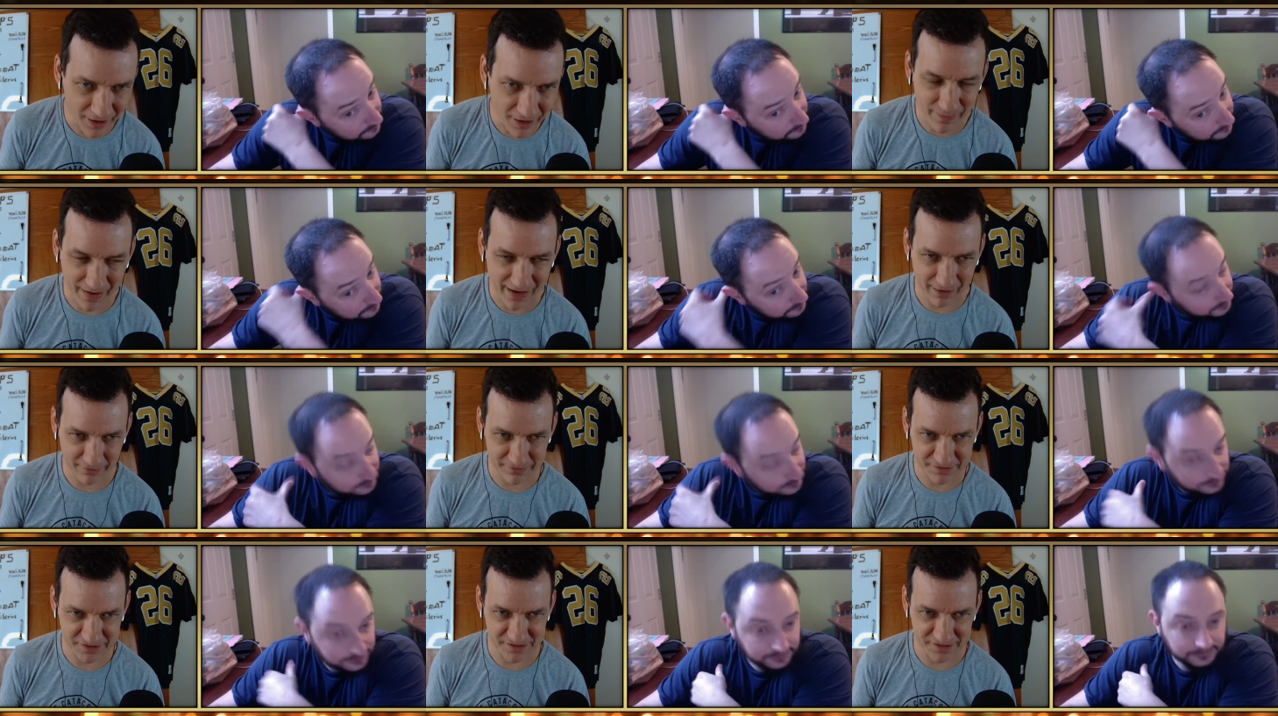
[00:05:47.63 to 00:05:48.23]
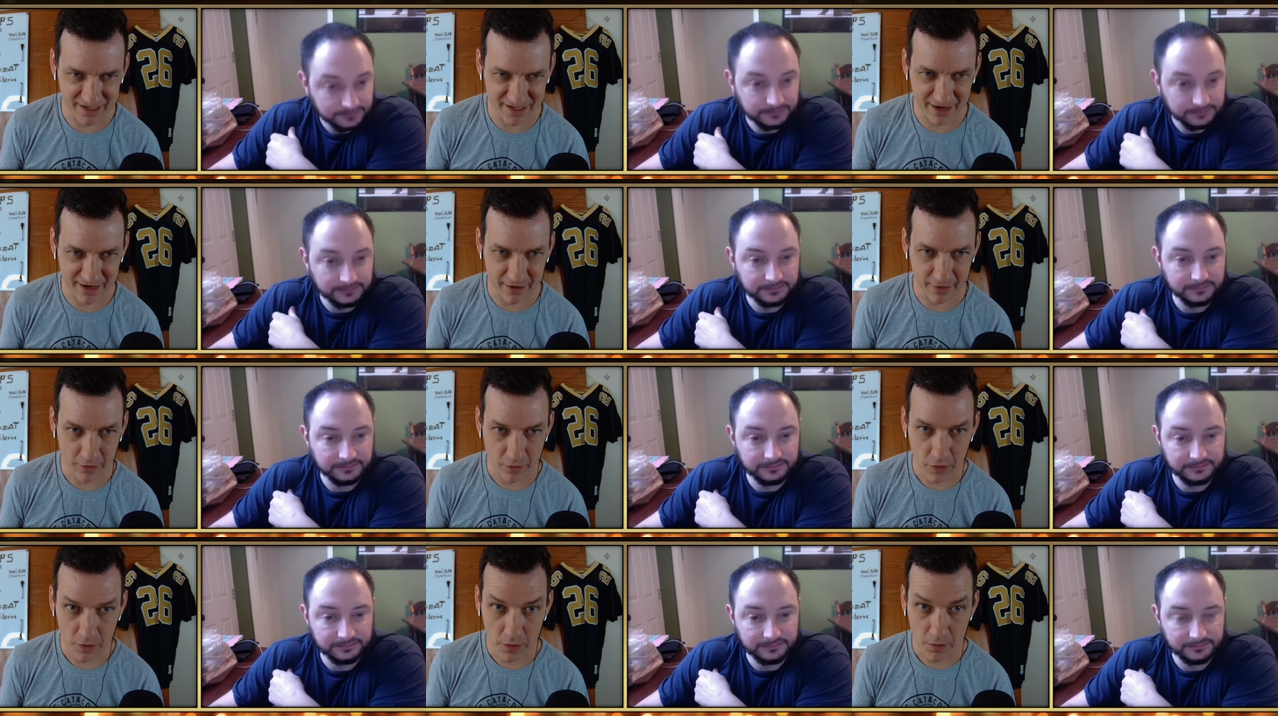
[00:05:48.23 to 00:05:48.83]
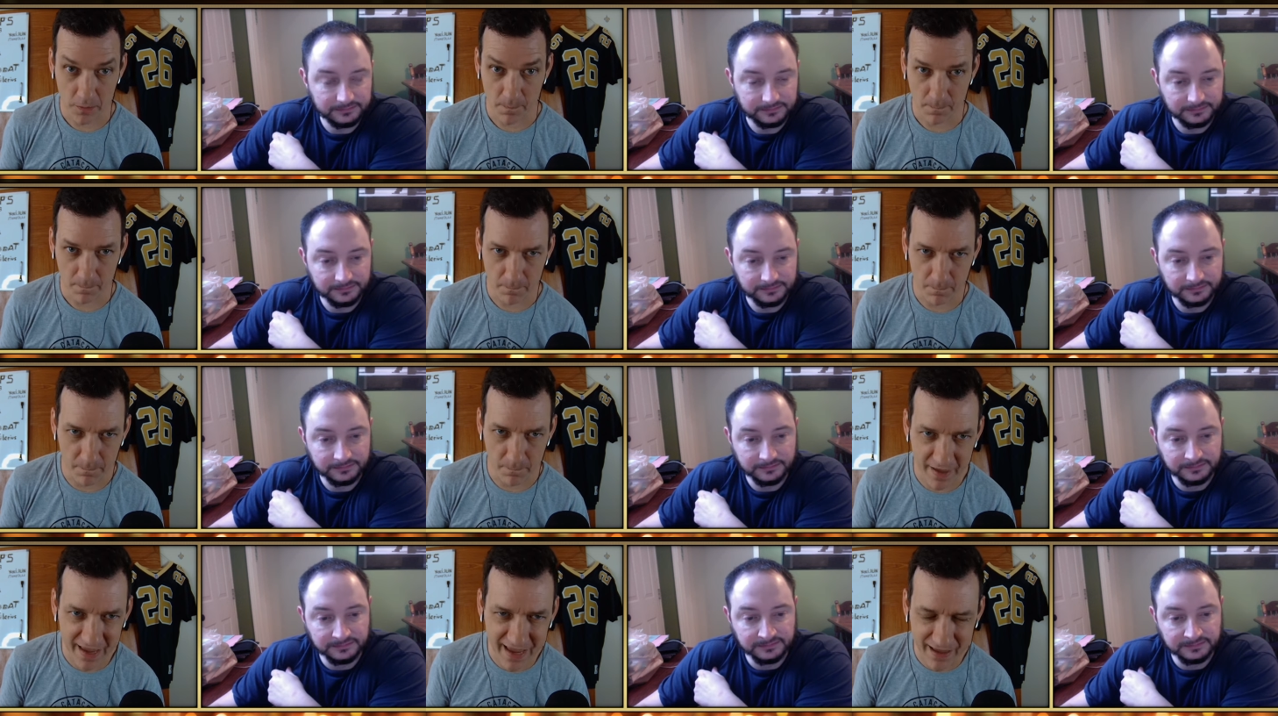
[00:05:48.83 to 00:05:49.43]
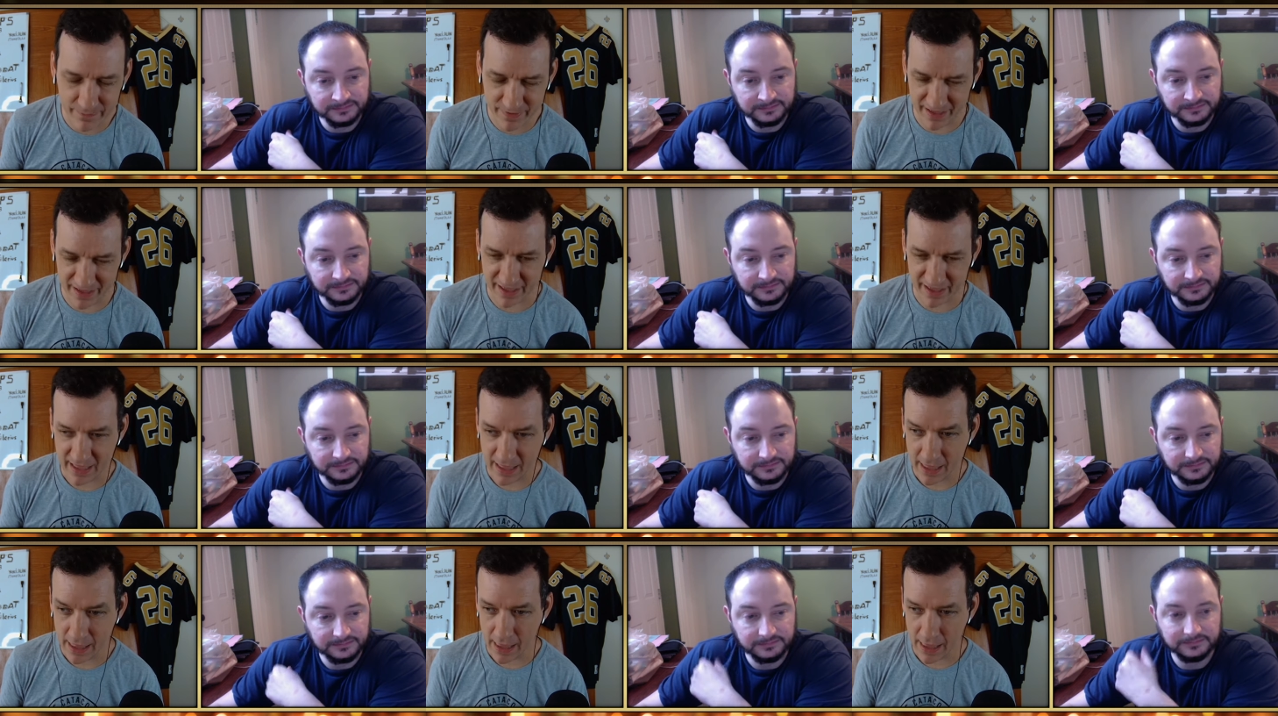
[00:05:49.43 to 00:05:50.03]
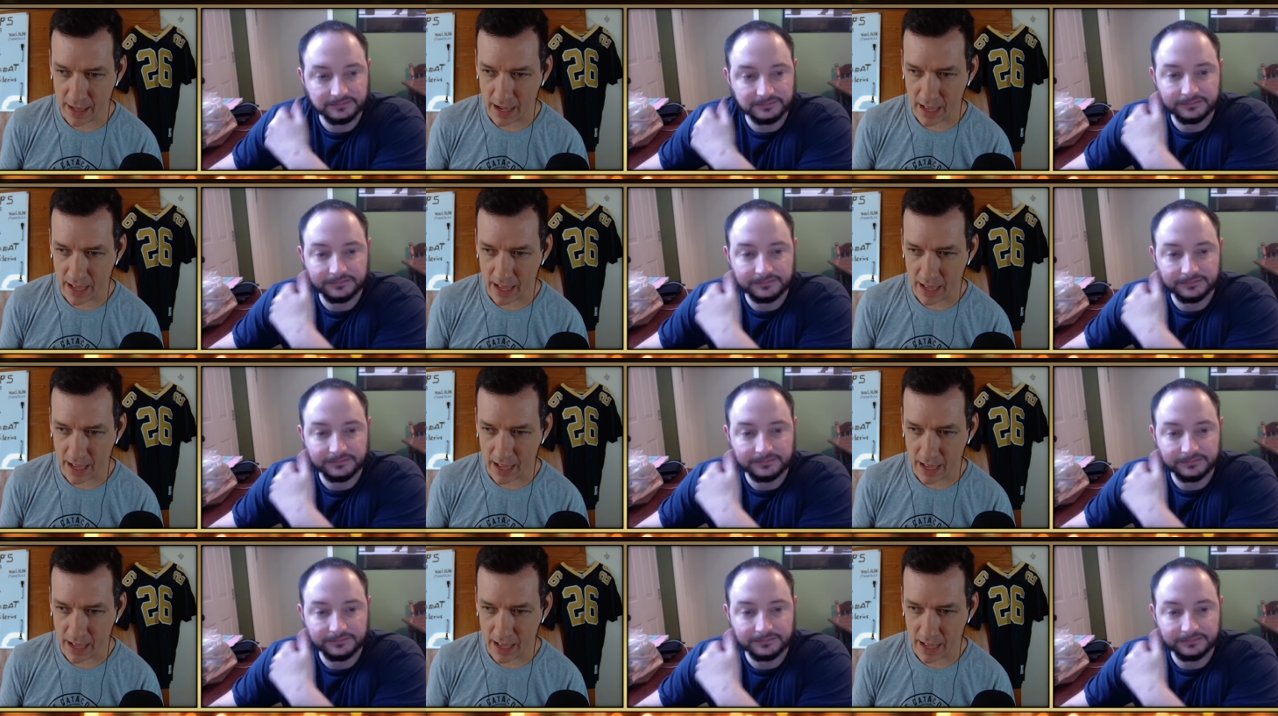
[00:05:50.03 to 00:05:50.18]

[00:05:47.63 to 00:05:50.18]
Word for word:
Speaker 1: Bowers is there, maybe